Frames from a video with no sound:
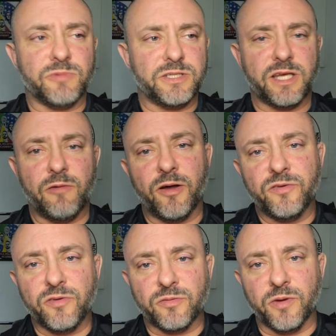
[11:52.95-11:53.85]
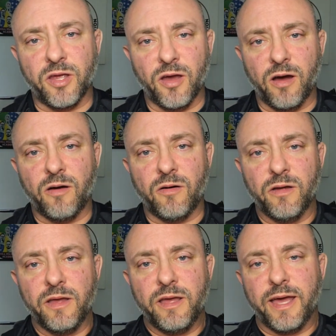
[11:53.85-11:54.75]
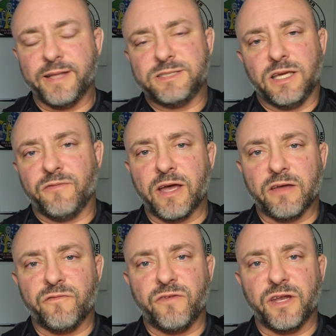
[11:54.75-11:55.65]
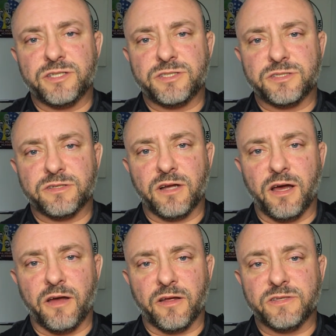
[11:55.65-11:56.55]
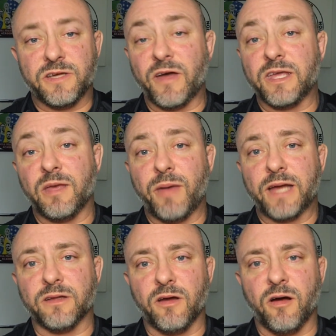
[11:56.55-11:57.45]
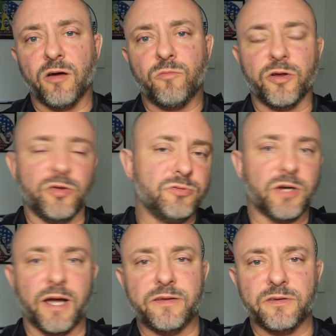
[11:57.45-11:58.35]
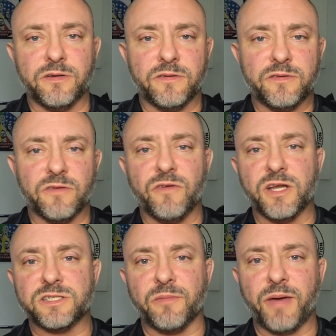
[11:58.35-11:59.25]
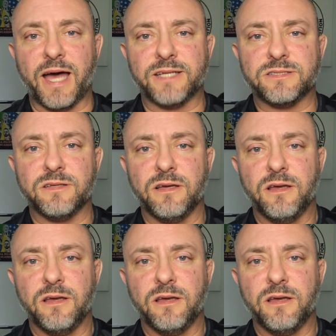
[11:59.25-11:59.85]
We say 1, 2, 3, go, and see if I can finish, see if I can get back to guard while you try to finish the pass.